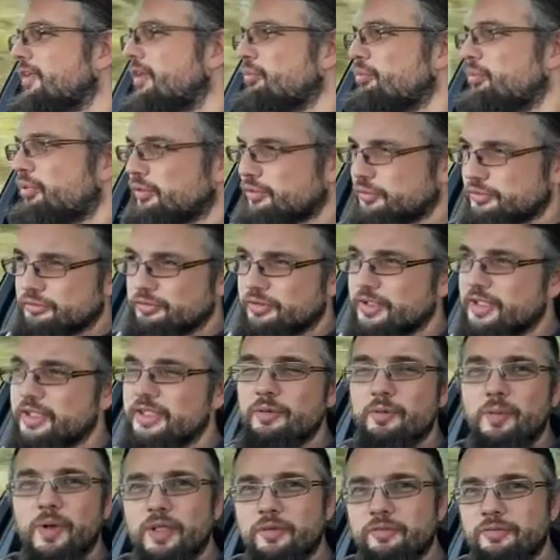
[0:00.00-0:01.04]
Pulls really
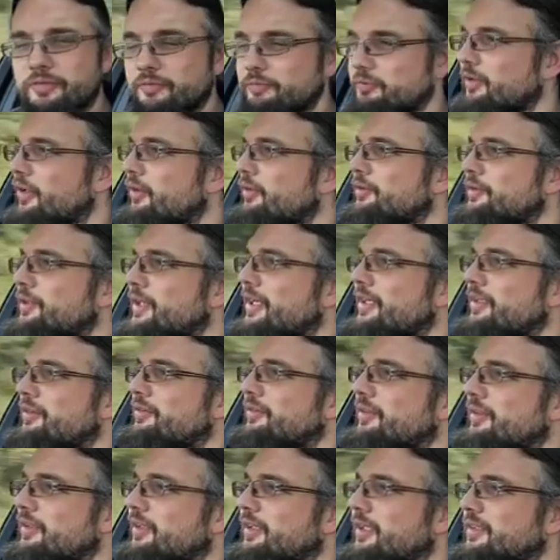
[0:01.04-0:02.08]
well from low down
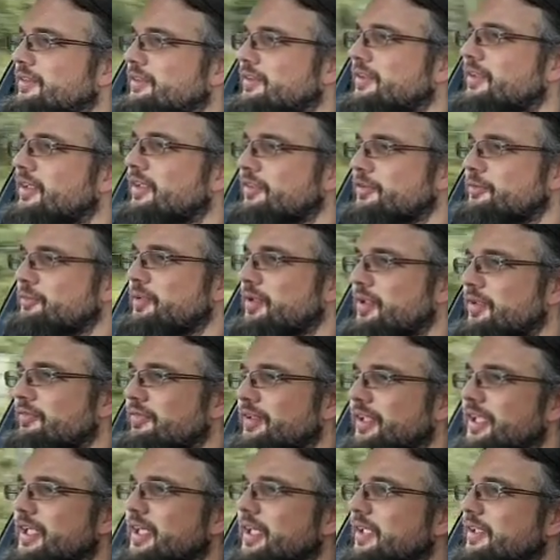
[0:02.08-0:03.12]
and has a nice bit of a
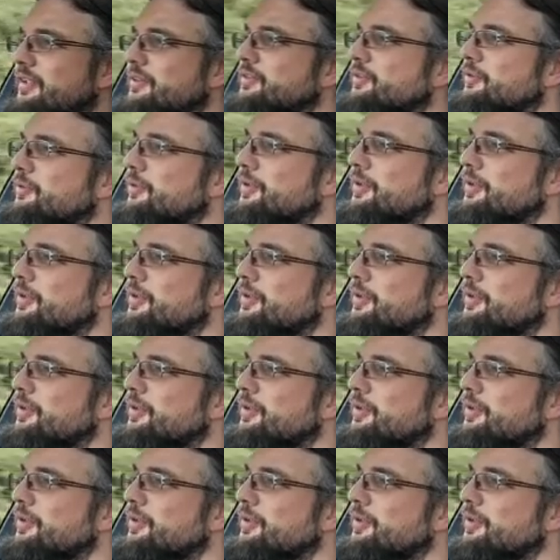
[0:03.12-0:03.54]
kick to